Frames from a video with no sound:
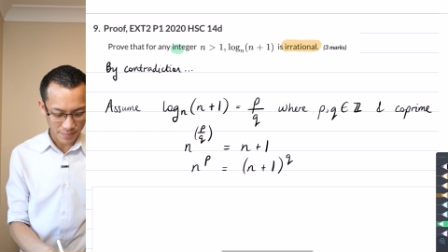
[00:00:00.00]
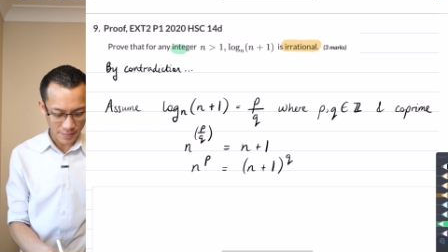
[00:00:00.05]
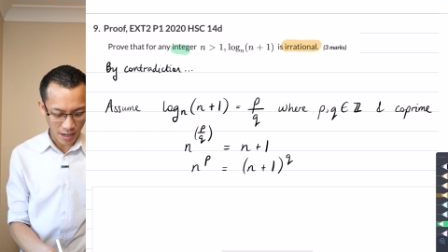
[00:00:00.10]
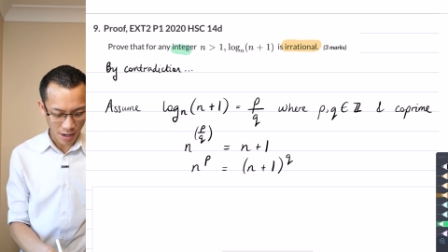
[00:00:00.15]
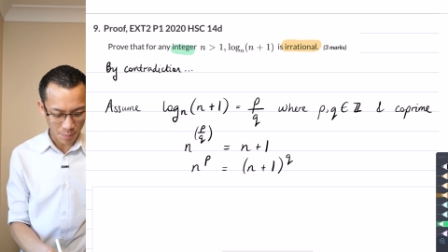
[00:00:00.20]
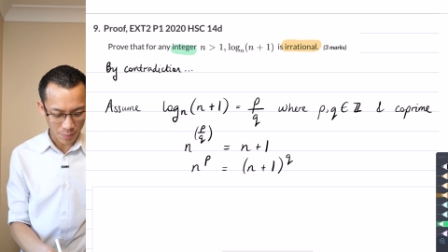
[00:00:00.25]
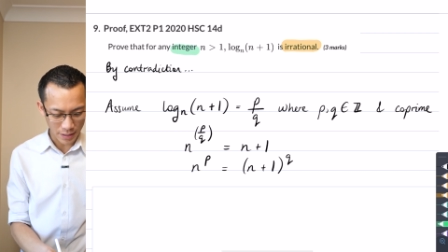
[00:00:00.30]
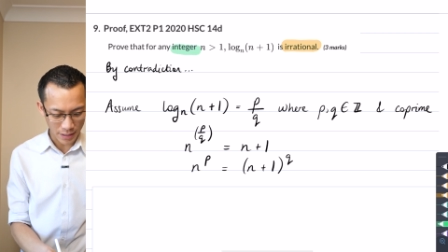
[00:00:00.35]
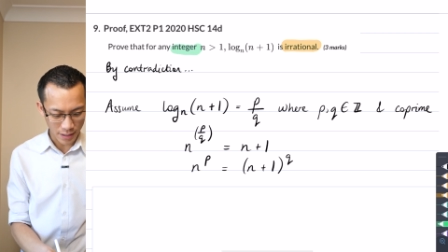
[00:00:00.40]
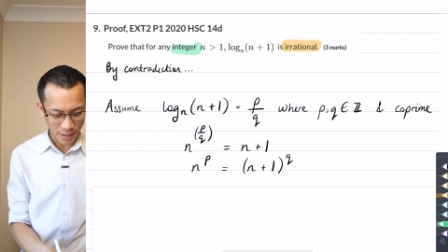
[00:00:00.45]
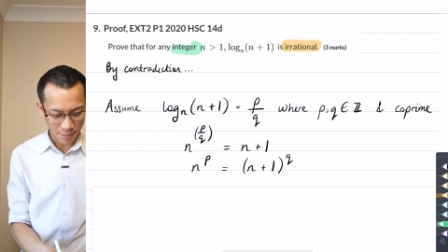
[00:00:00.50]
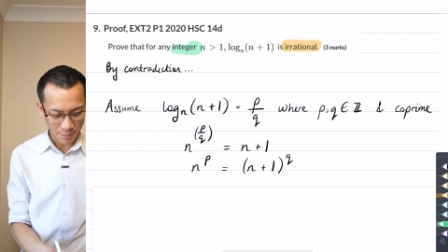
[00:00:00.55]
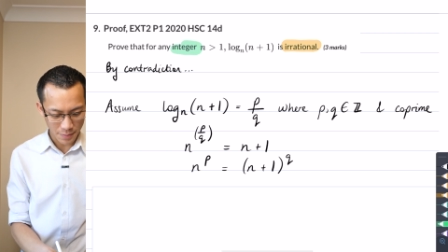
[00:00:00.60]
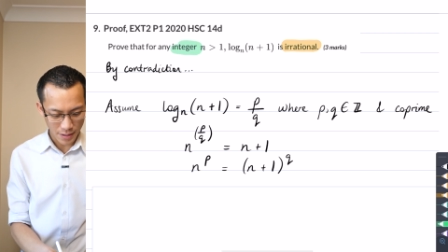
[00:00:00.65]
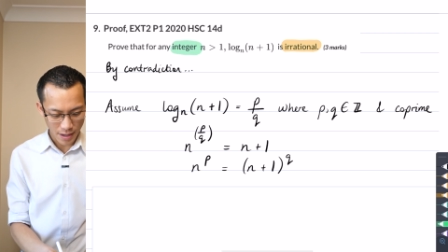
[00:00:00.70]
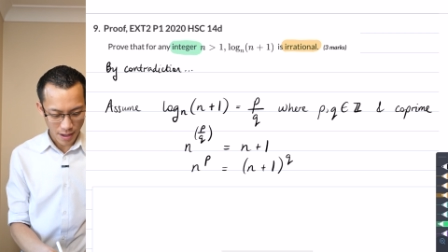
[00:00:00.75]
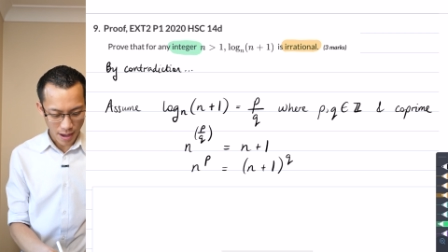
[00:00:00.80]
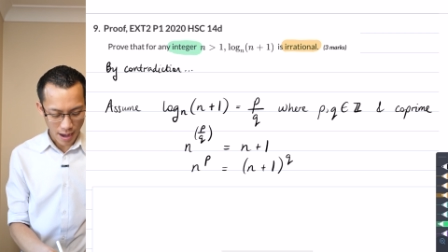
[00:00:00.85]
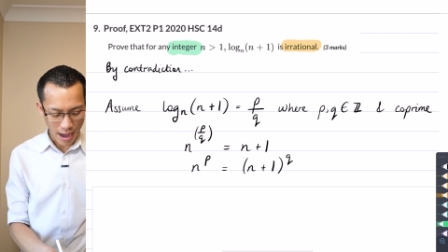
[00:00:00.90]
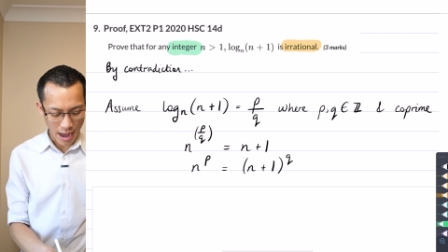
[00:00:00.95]
up here,
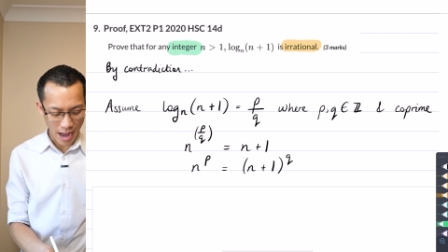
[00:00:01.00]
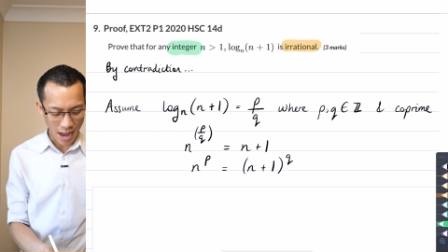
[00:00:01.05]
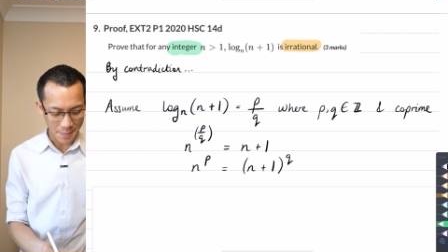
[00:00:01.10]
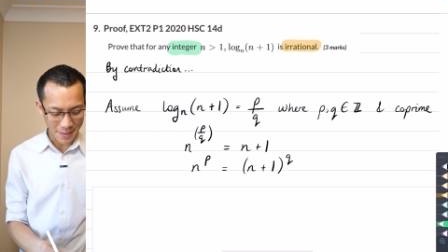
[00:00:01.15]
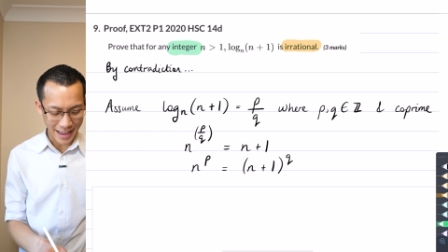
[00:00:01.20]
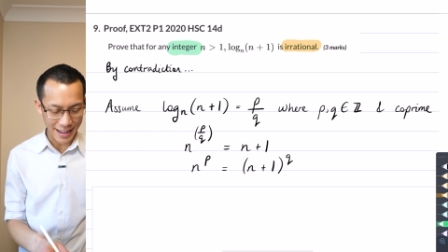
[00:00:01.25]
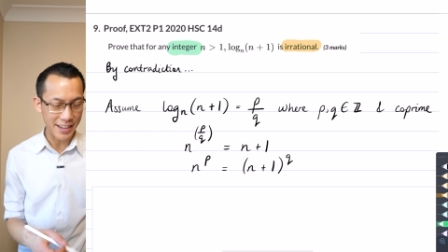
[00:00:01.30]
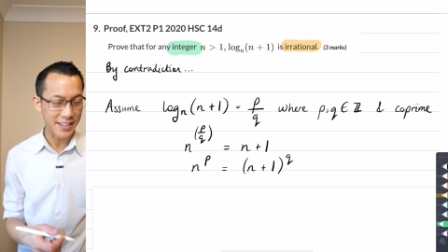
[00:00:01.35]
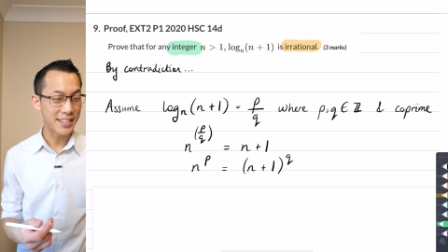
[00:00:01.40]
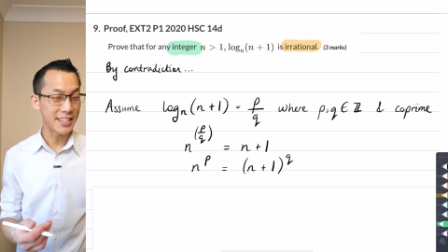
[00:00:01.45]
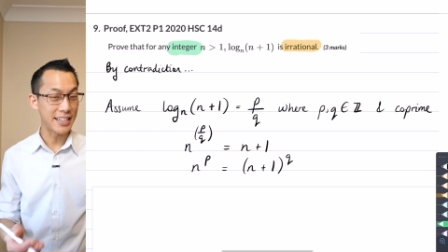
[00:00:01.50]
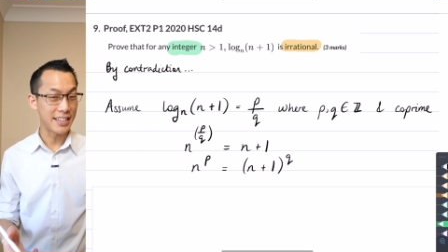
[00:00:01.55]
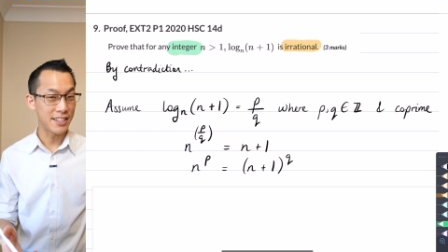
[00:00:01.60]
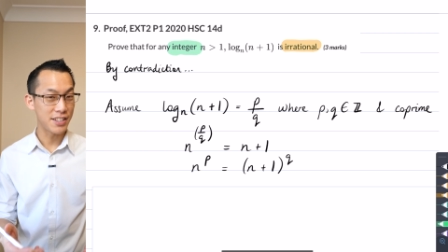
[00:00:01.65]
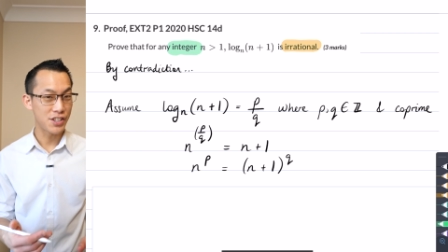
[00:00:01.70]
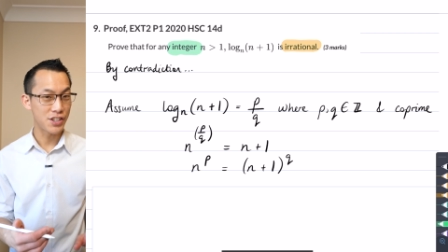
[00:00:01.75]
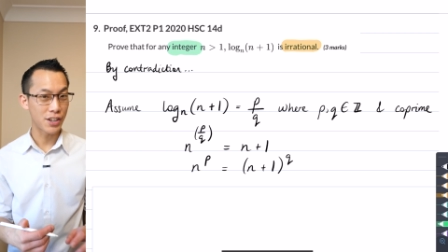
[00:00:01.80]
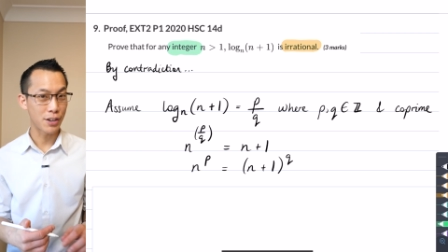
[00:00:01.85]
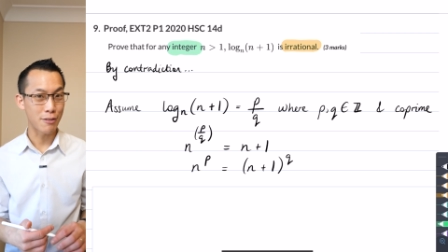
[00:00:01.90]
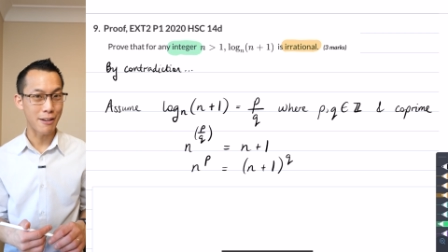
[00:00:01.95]
um, and it's an
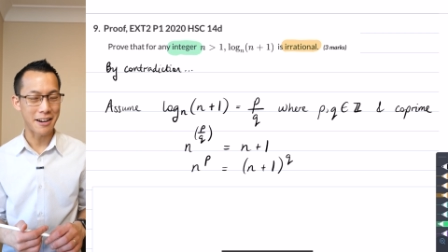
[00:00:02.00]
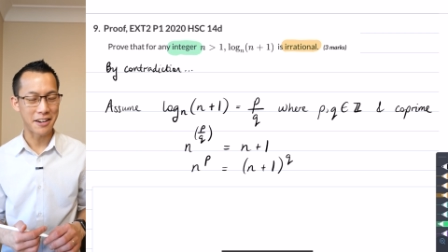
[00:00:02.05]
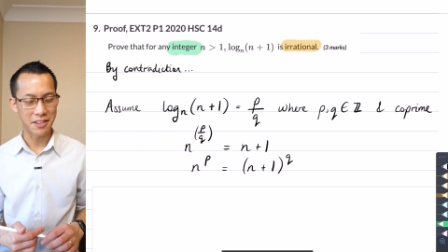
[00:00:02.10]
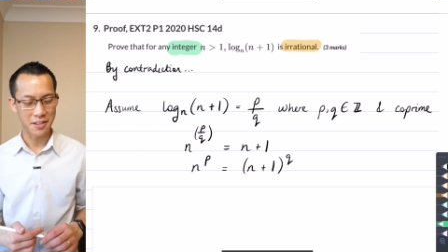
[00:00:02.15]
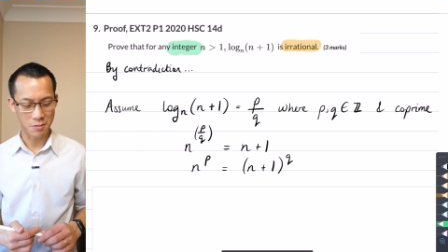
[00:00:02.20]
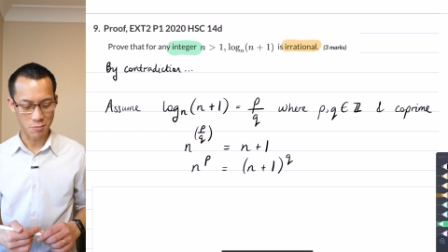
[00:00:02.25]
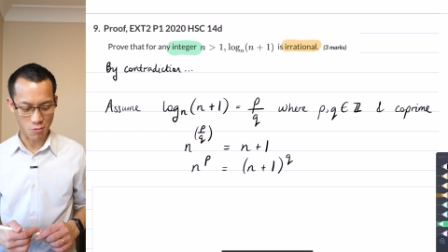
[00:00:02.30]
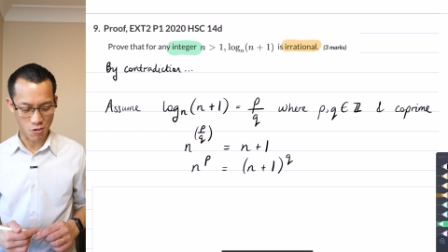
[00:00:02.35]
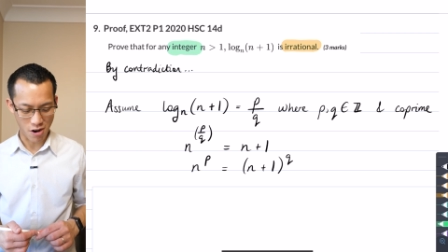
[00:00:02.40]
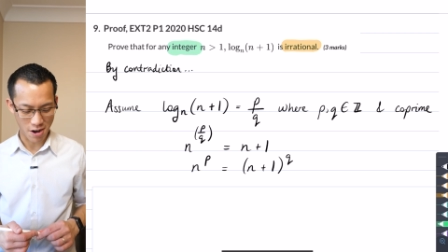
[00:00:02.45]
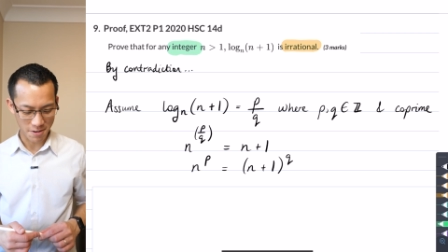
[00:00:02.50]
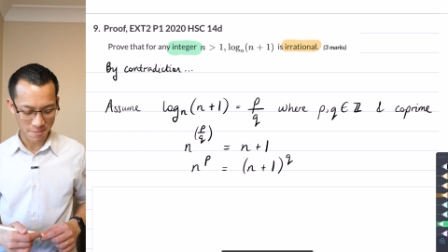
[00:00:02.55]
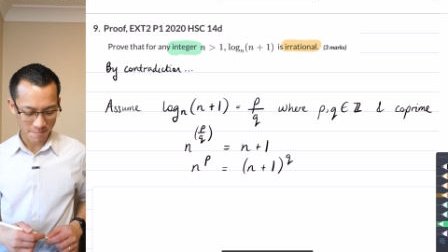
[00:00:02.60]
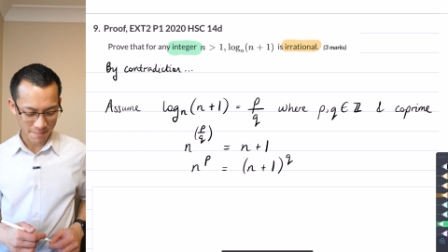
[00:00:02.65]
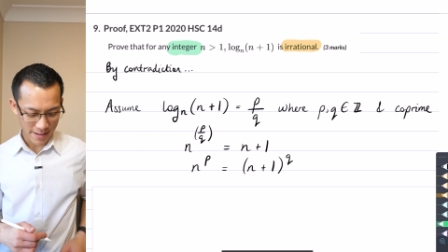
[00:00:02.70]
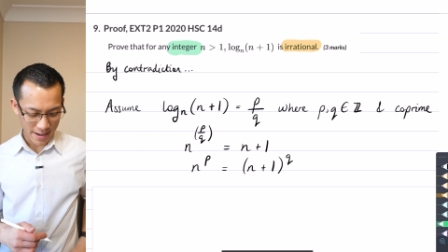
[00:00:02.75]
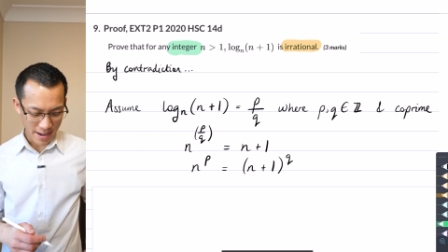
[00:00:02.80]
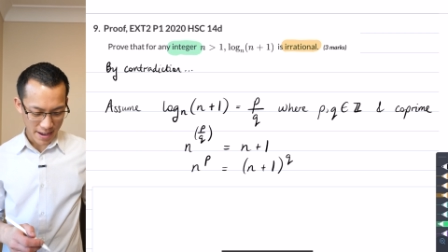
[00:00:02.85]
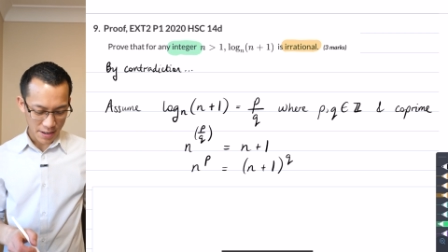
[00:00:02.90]
integer greater than one.